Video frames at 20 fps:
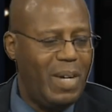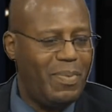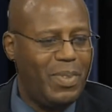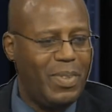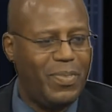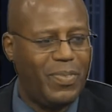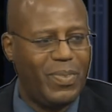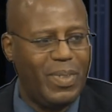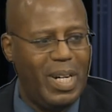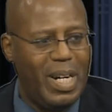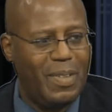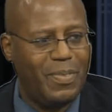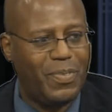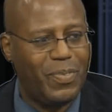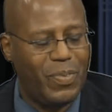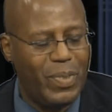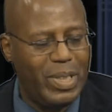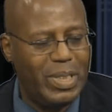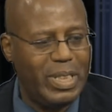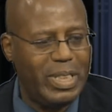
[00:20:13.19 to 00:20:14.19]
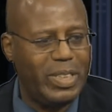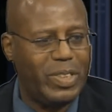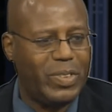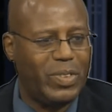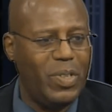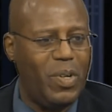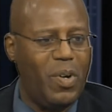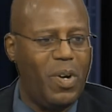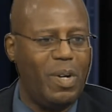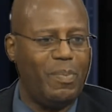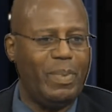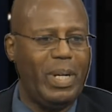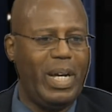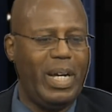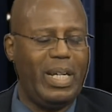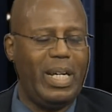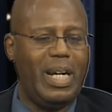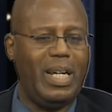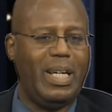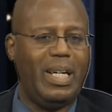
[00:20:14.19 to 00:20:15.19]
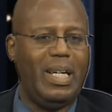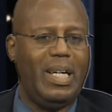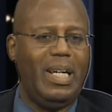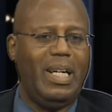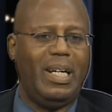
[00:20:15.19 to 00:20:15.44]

a friendly store, man.